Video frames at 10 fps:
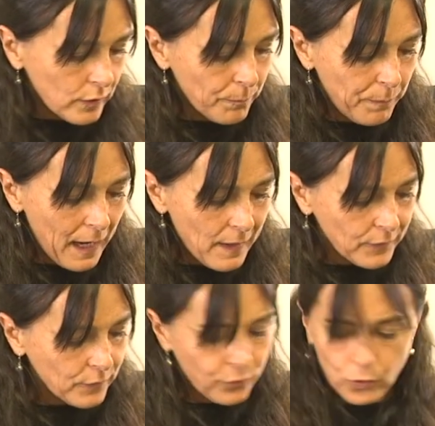the
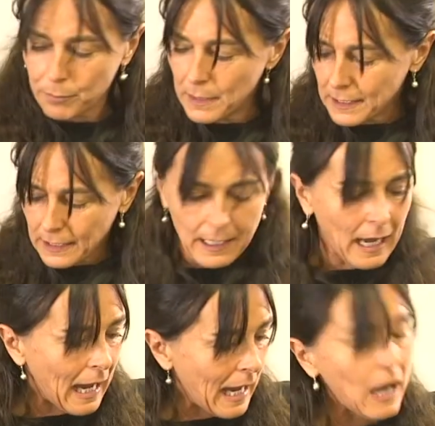base for making
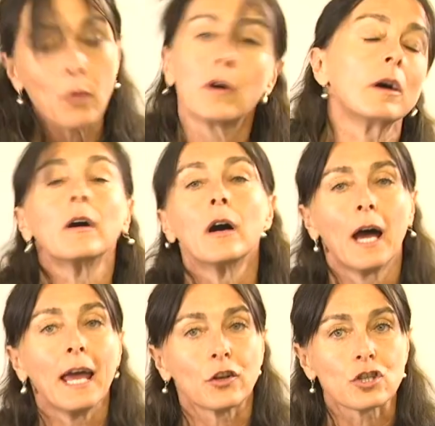our
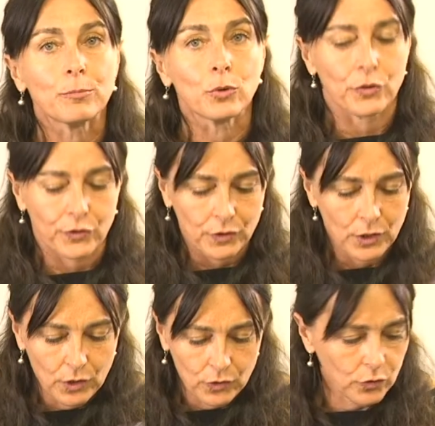energy balls.
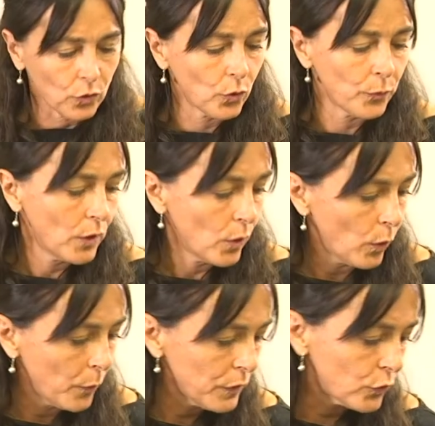So
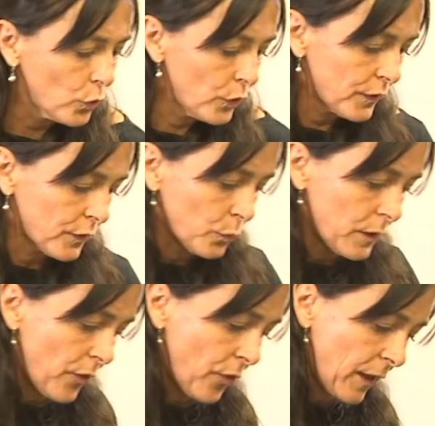what we do is
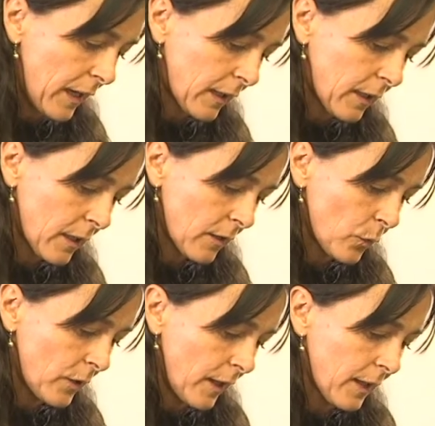we take
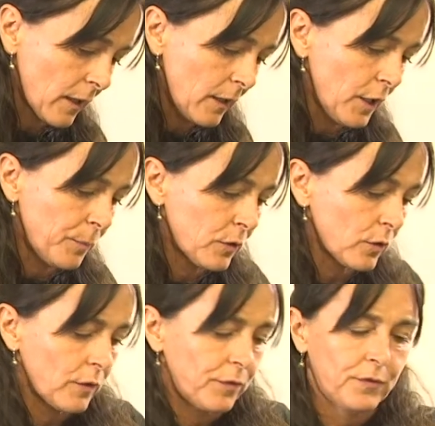a little bit
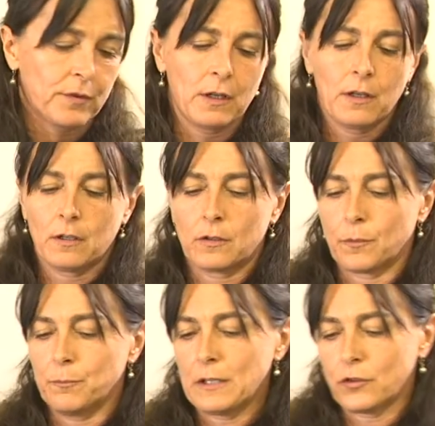of the
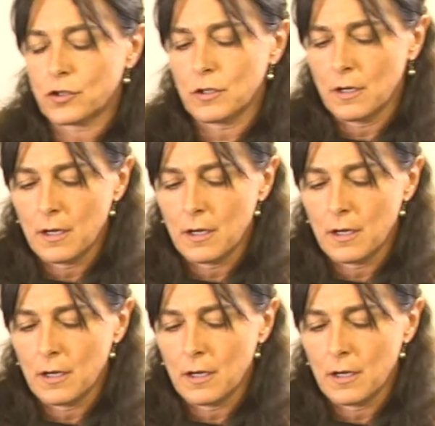mixture.